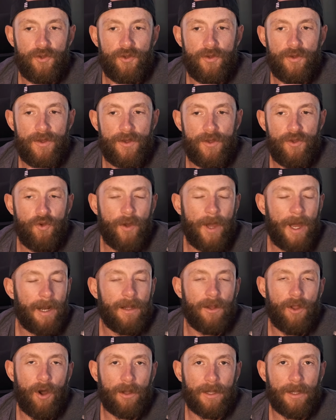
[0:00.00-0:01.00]
you get
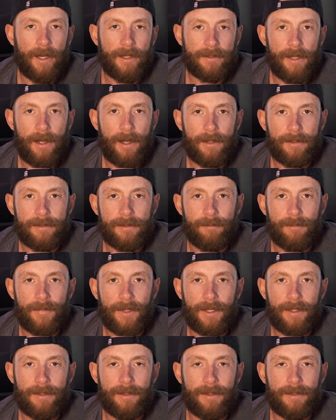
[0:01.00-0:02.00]
along like that,
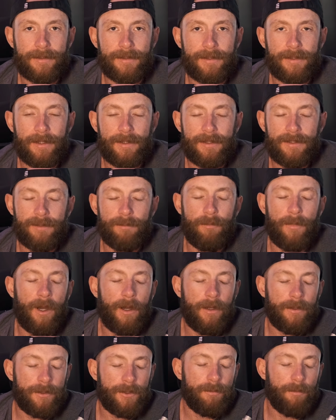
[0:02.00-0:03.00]
but it's
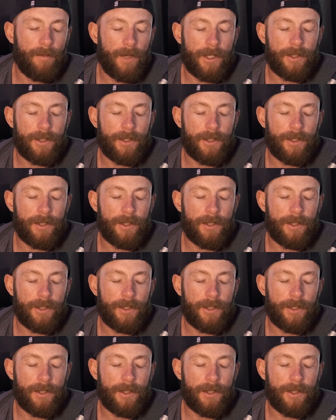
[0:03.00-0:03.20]
much